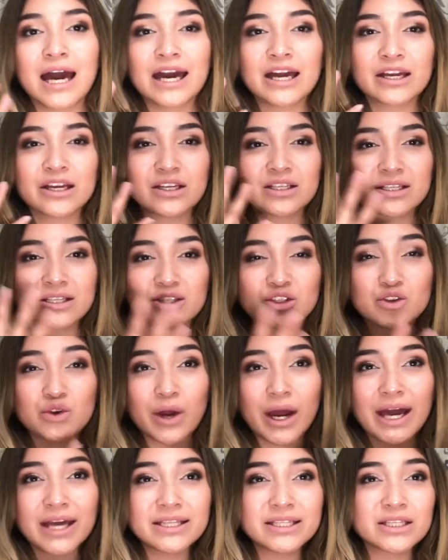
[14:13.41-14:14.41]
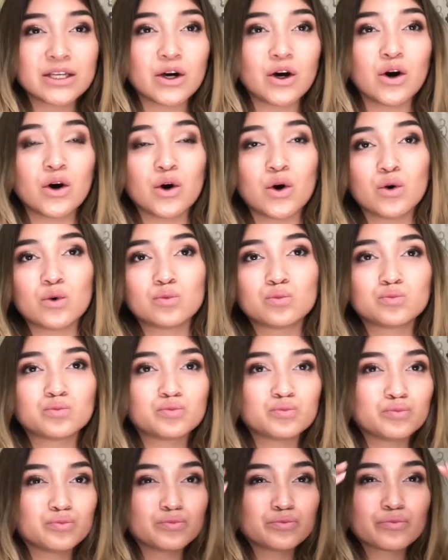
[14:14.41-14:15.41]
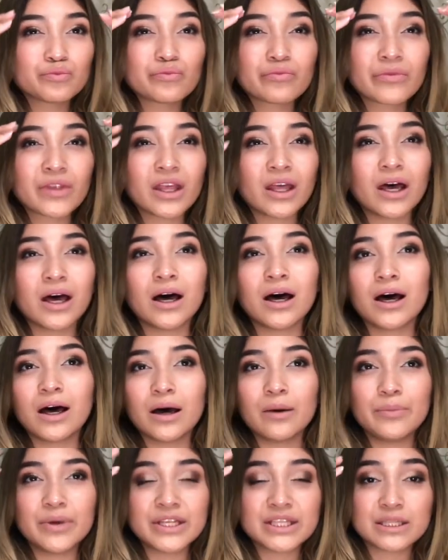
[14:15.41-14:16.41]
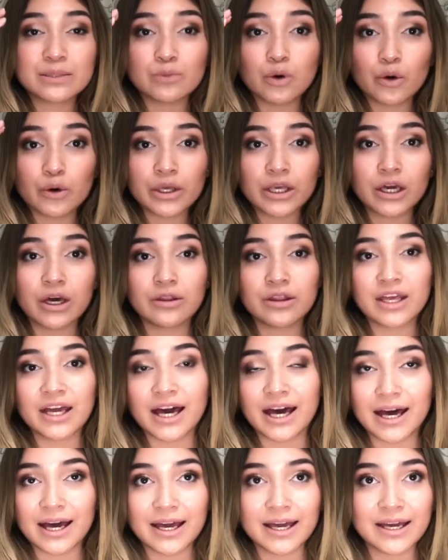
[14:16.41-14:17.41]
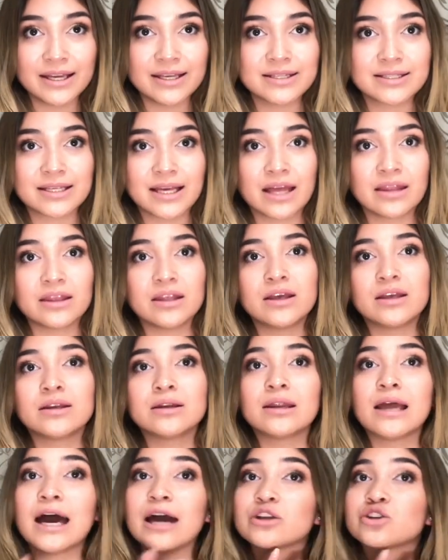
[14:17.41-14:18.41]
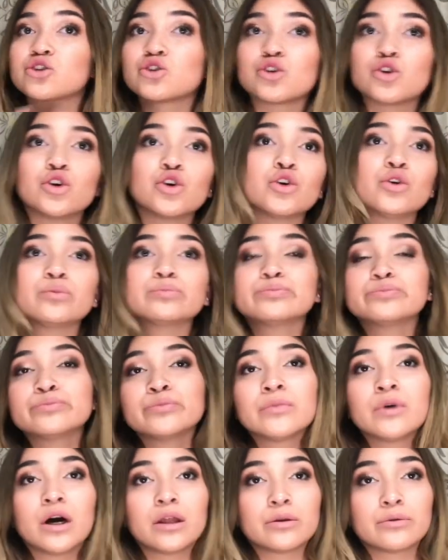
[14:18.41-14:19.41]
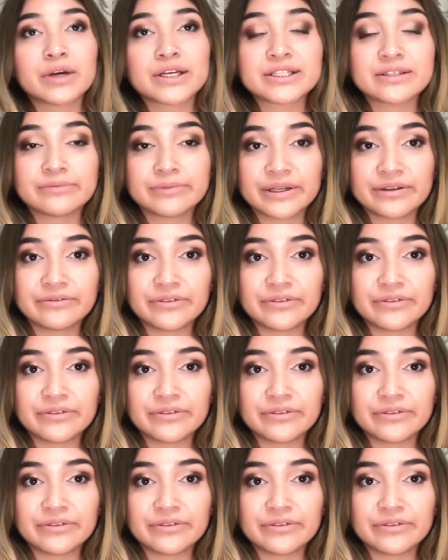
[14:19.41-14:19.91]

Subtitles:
I tried to go a bit smoky on the eyes and then natural on the rest of my